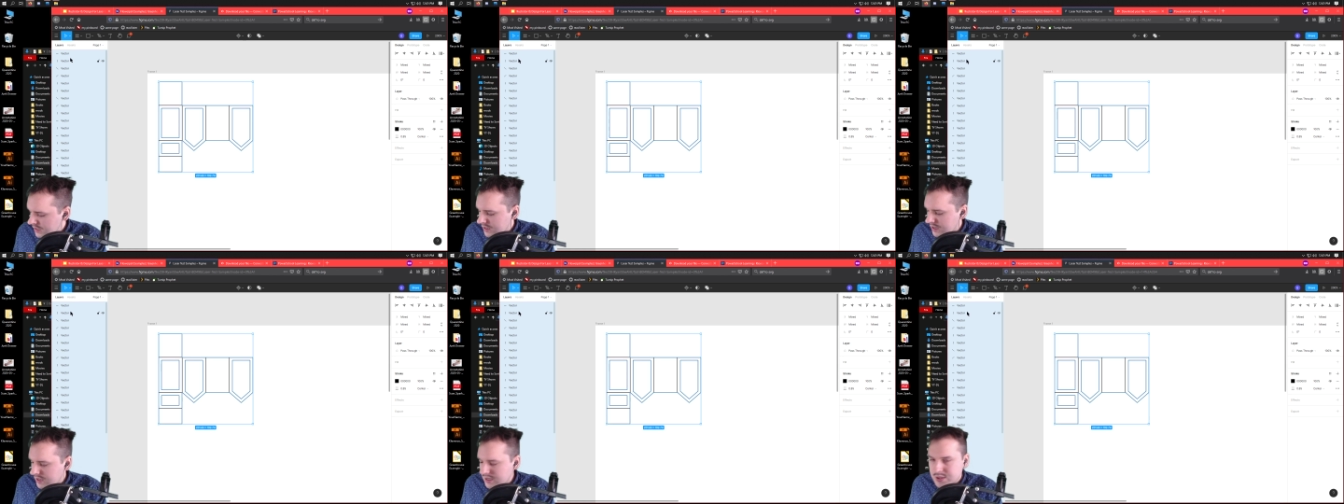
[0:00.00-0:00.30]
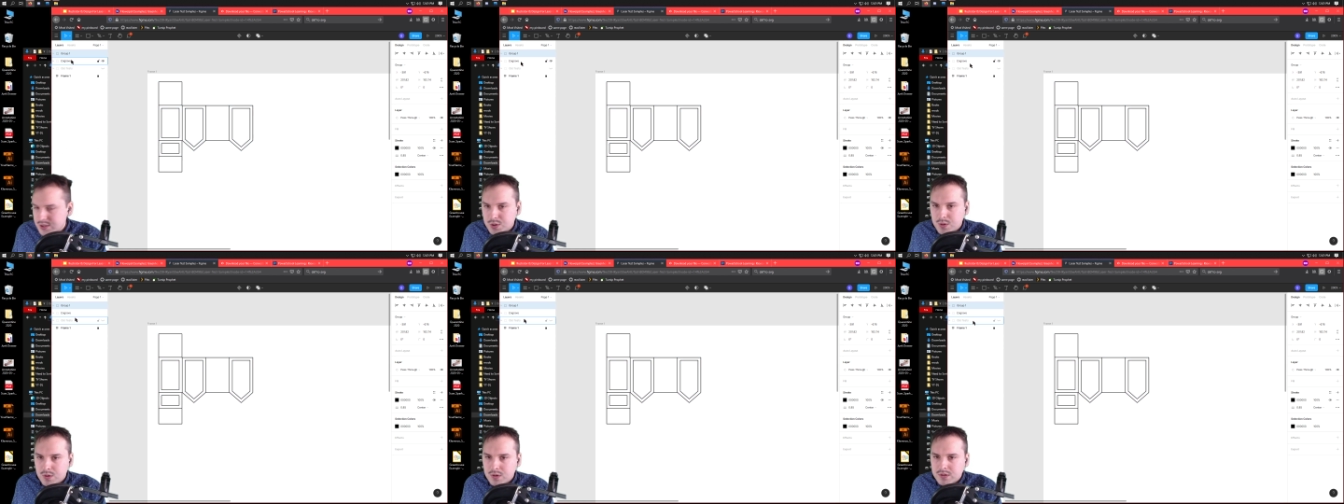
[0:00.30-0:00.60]

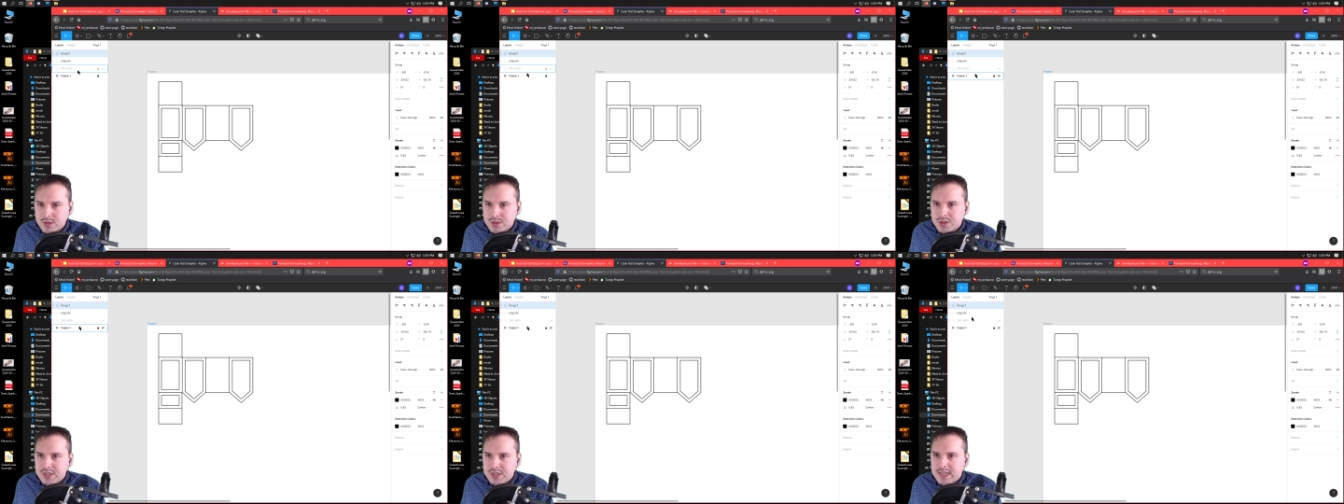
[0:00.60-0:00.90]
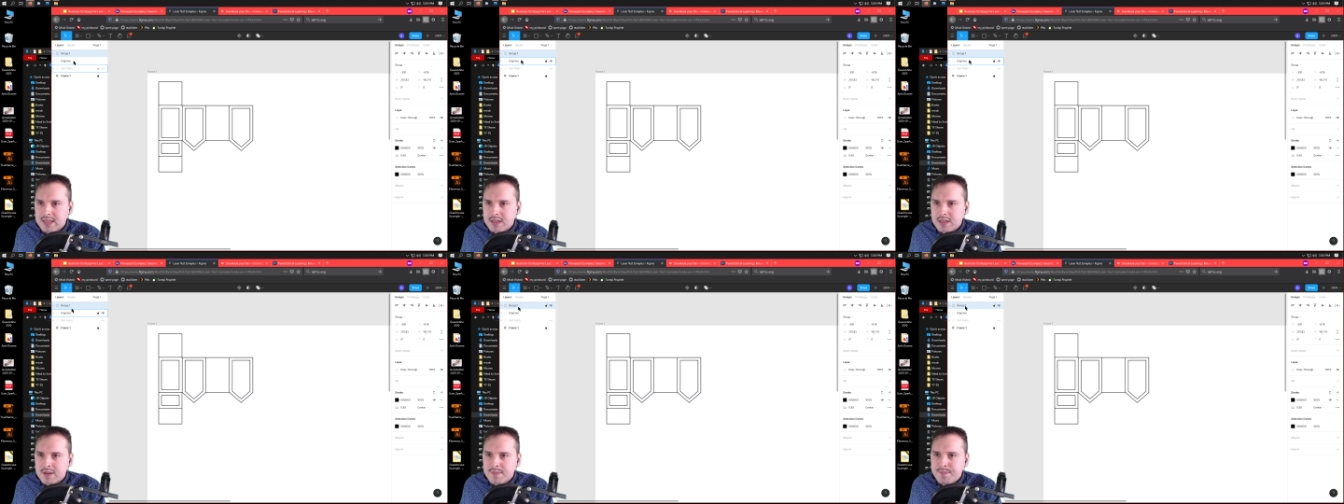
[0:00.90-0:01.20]
Control
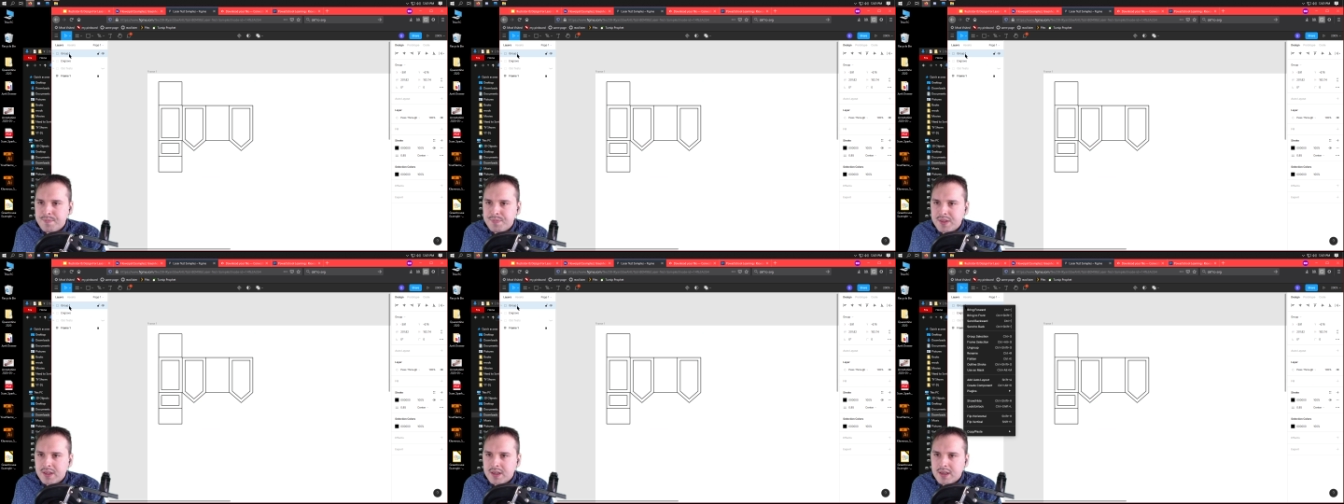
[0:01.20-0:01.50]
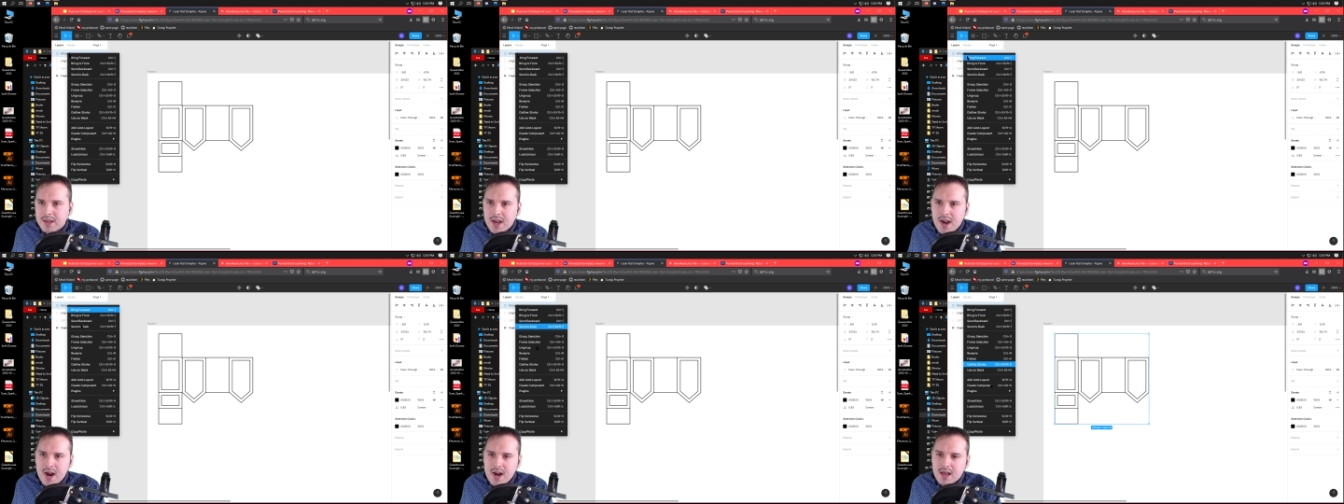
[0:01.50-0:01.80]
G them,
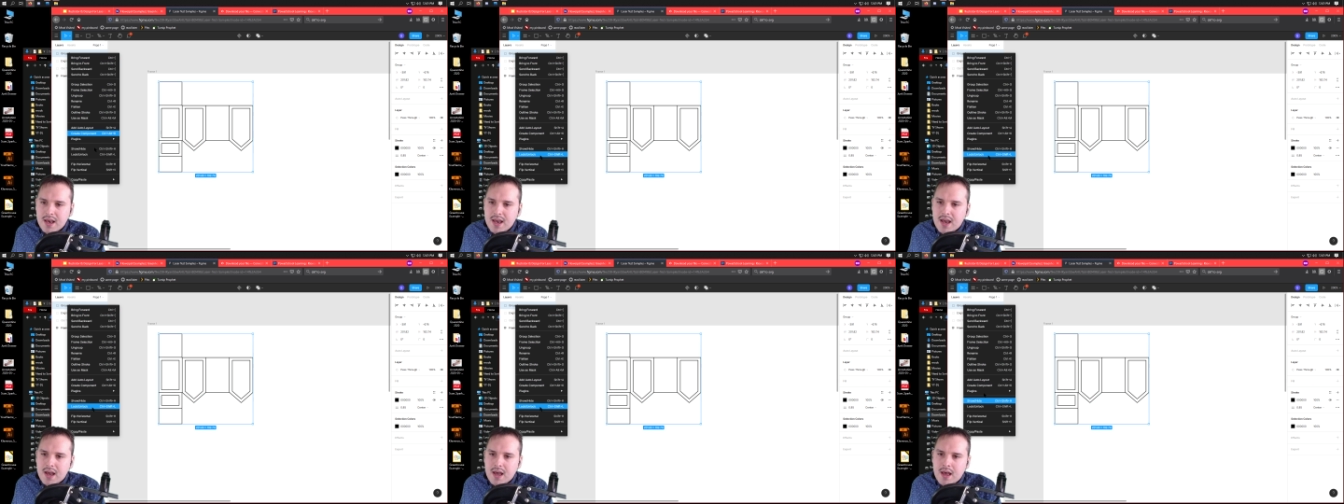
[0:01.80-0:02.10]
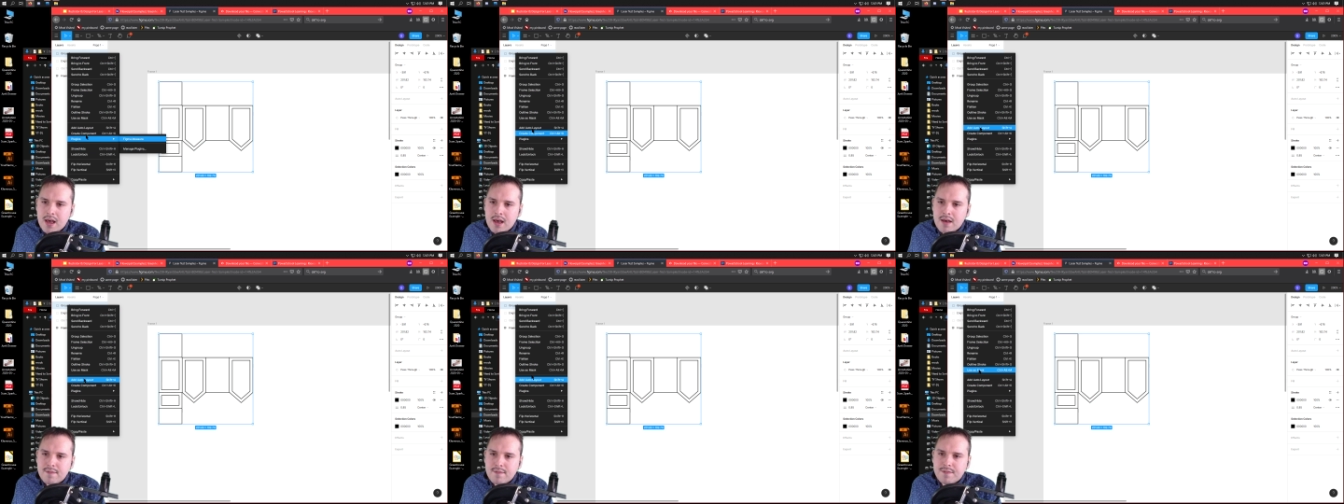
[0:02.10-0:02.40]
and I
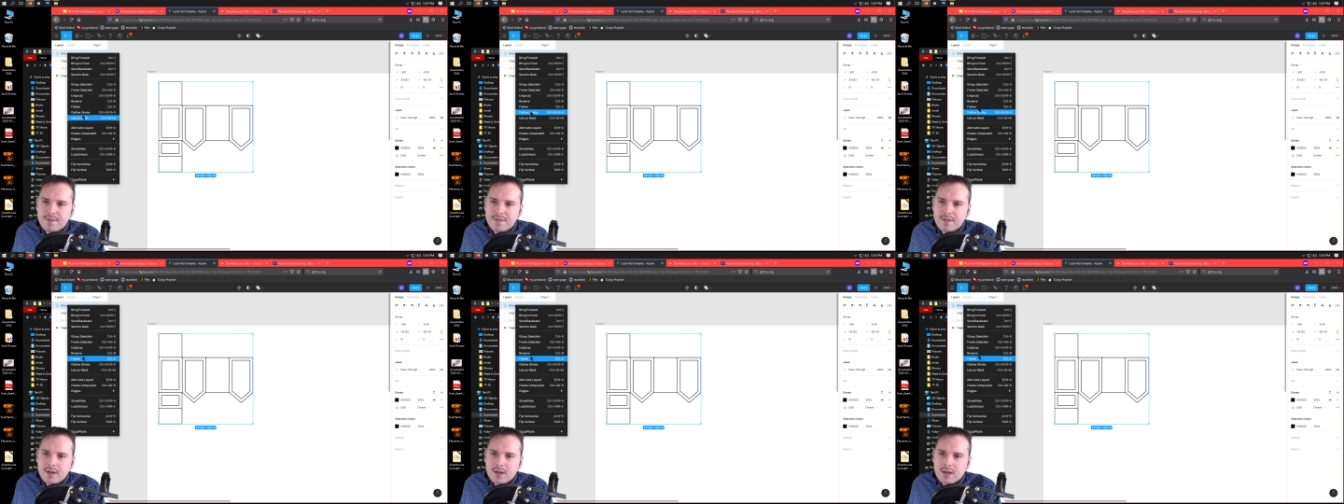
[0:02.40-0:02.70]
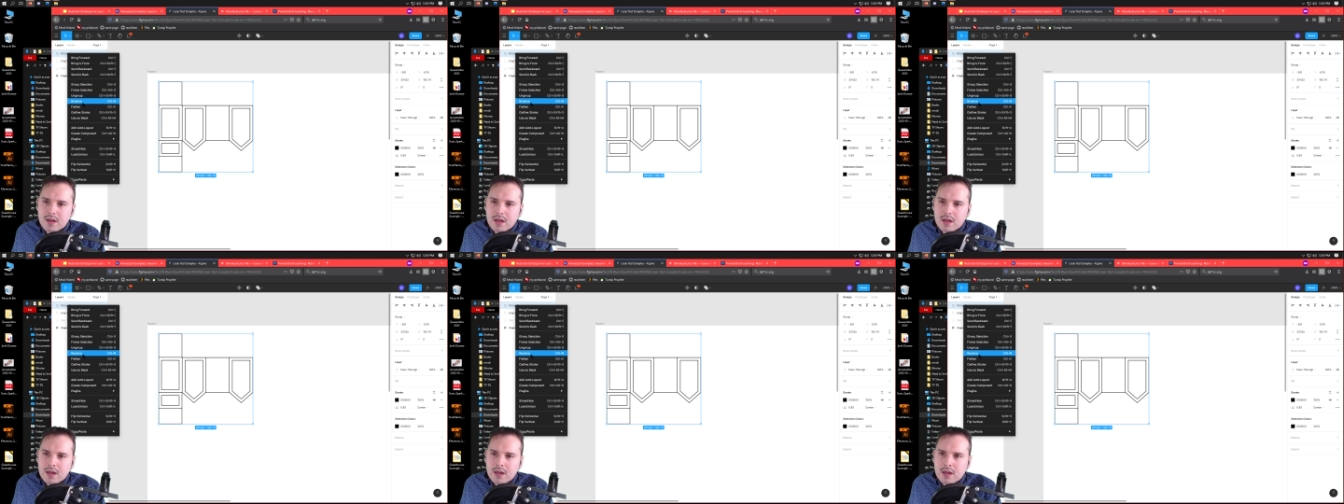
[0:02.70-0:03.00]
have
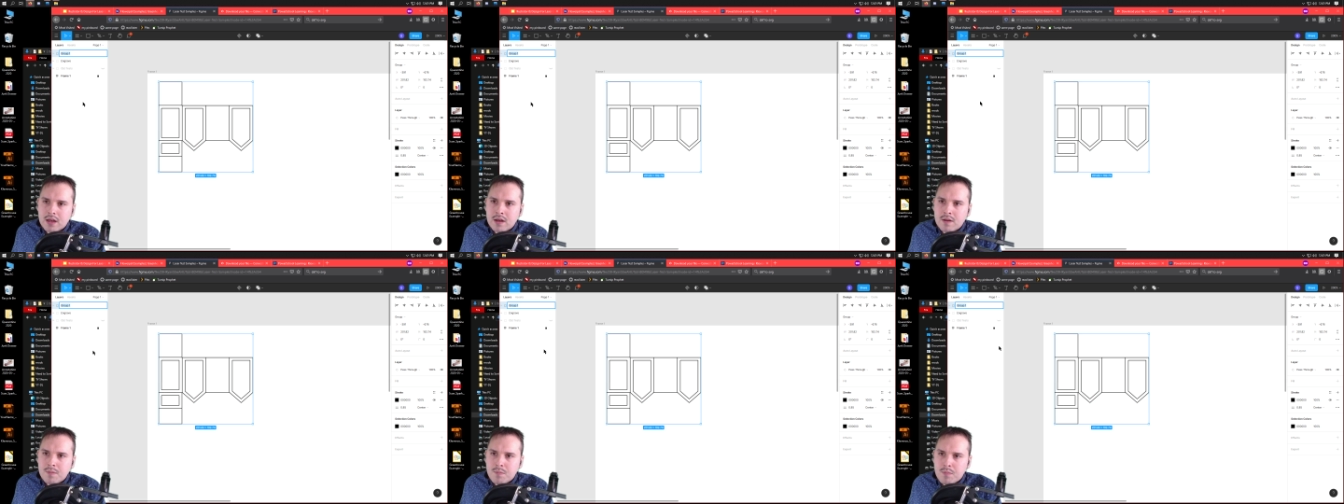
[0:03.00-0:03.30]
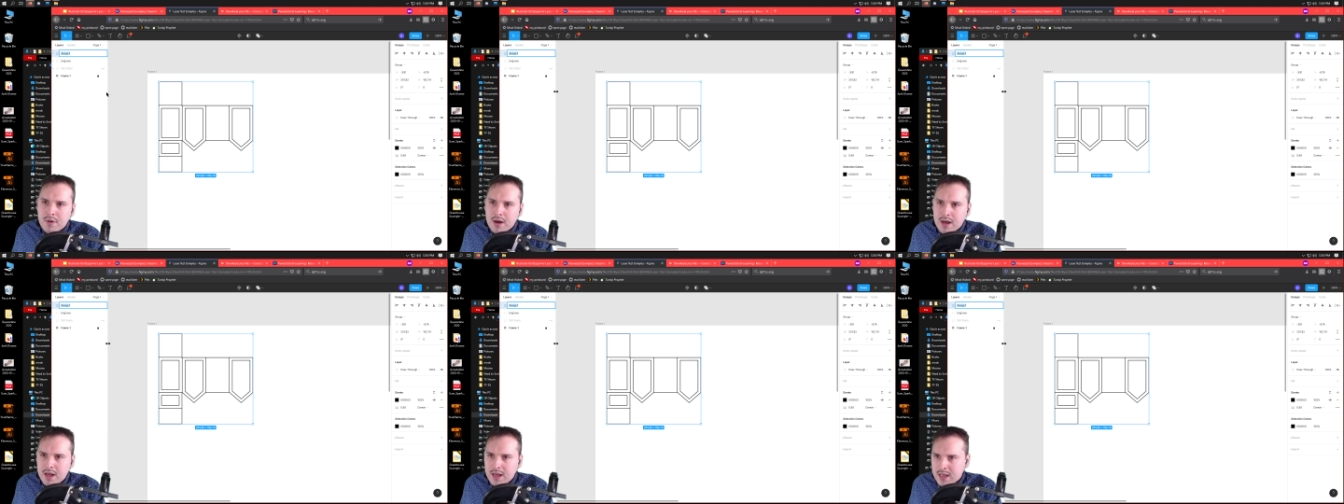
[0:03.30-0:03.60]

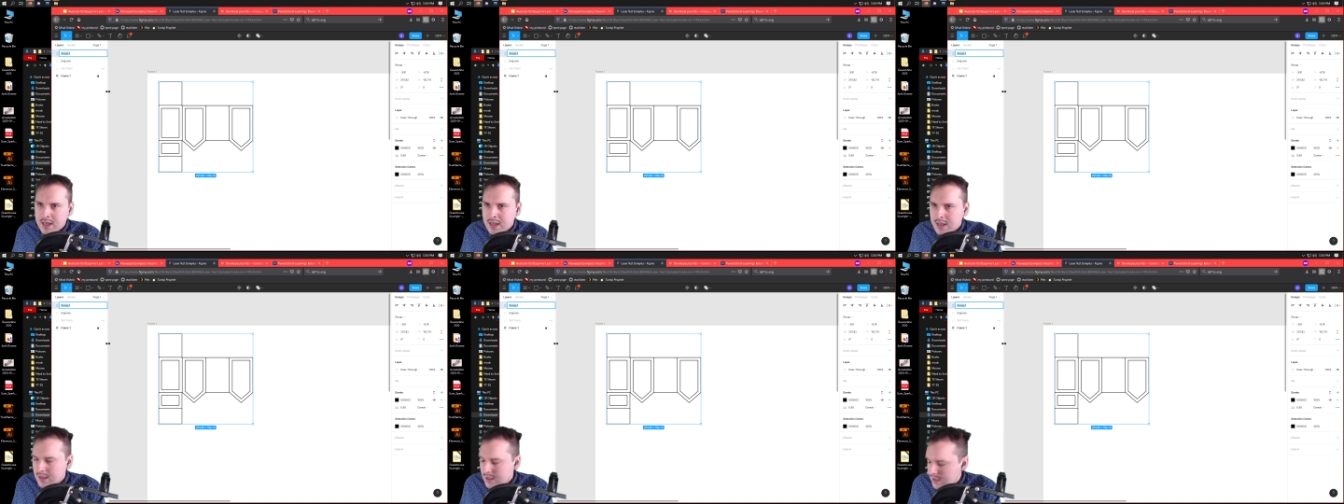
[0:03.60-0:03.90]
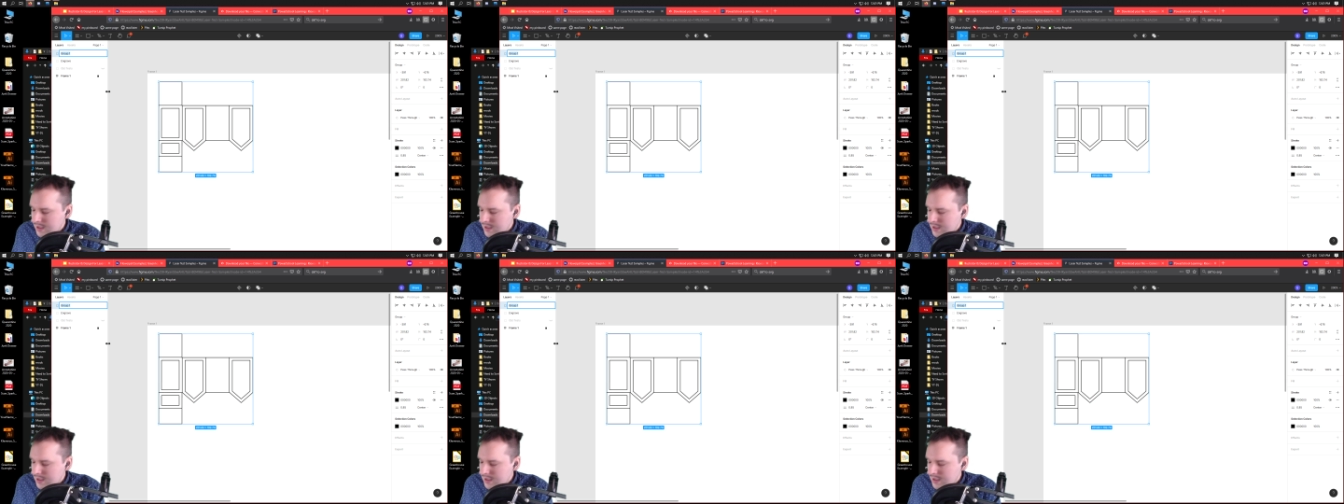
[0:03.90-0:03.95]
my